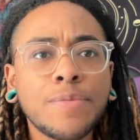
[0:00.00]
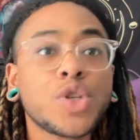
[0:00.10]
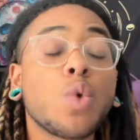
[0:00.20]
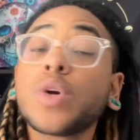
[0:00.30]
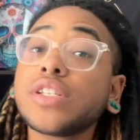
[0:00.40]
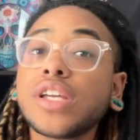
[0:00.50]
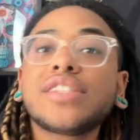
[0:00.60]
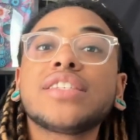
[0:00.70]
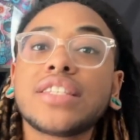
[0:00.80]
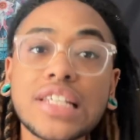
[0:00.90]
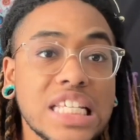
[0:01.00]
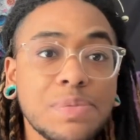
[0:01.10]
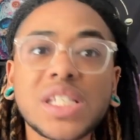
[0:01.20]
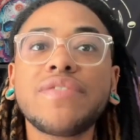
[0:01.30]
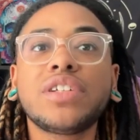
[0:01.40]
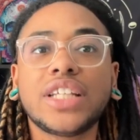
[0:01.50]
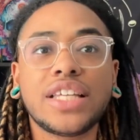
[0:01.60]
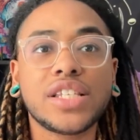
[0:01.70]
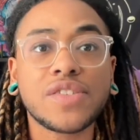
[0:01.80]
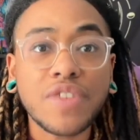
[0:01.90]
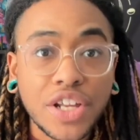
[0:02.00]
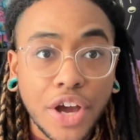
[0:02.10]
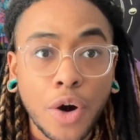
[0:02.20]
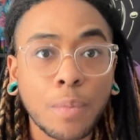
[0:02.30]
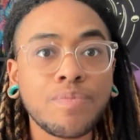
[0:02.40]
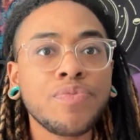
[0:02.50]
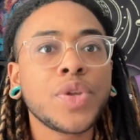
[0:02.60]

So we're discussing the T specifically in this video,